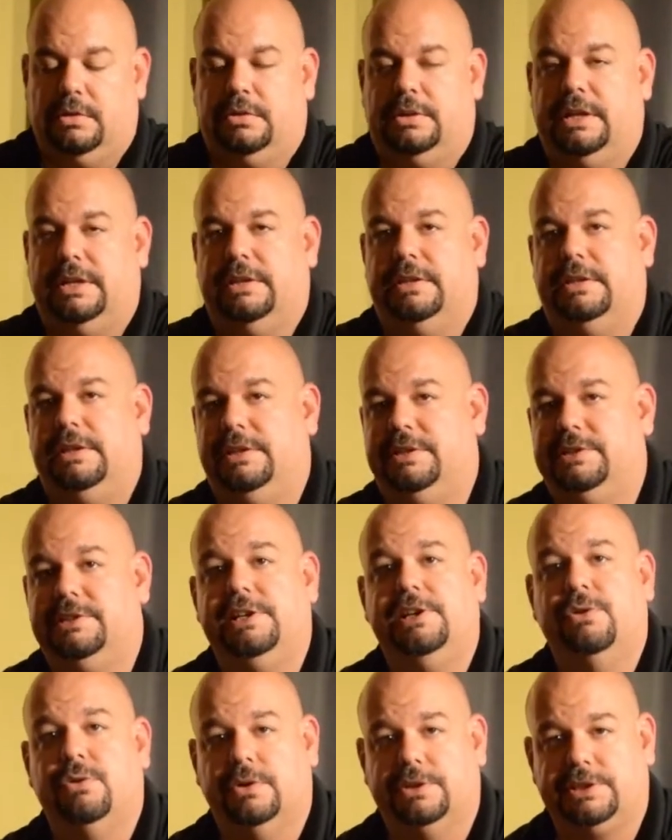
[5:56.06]
the
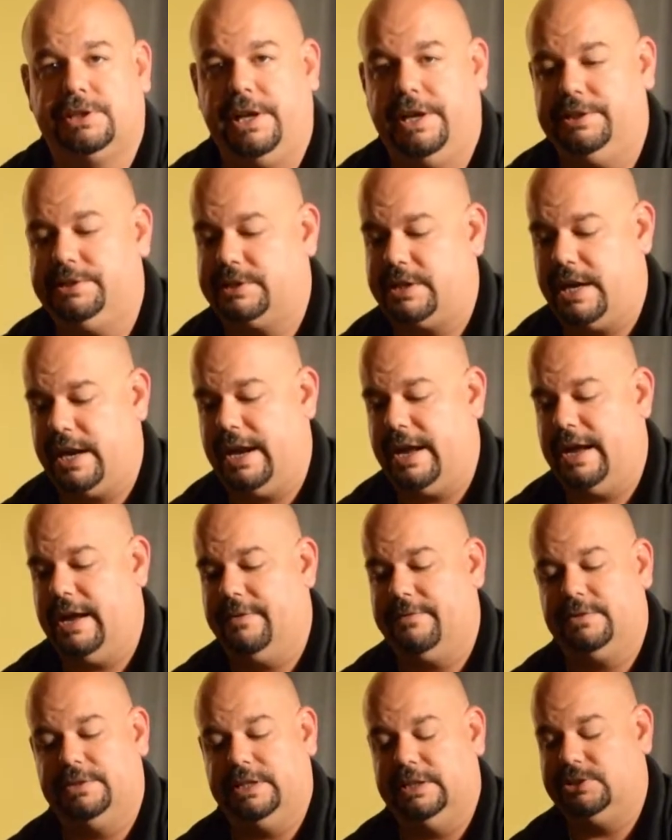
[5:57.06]
Seahorse case that I
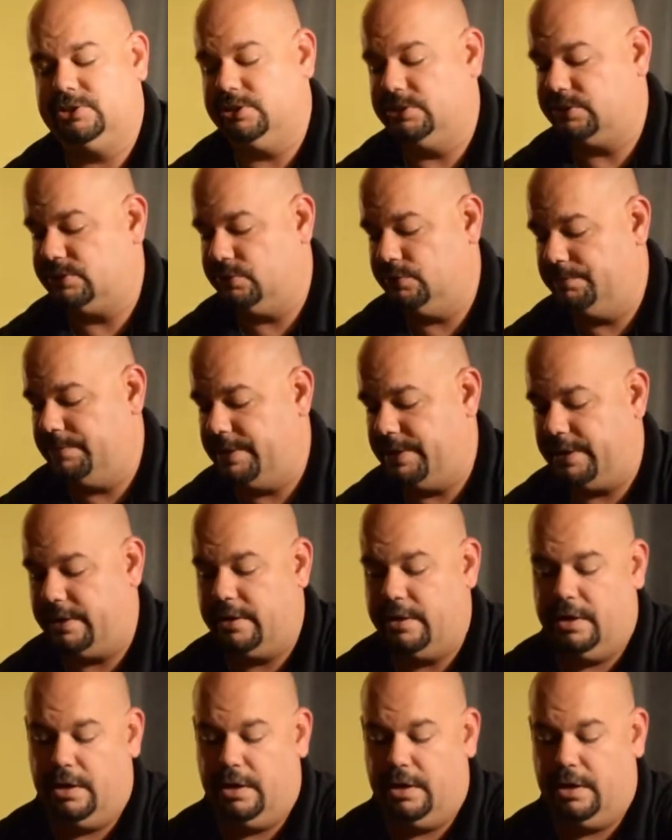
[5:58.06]
have, that's just too big.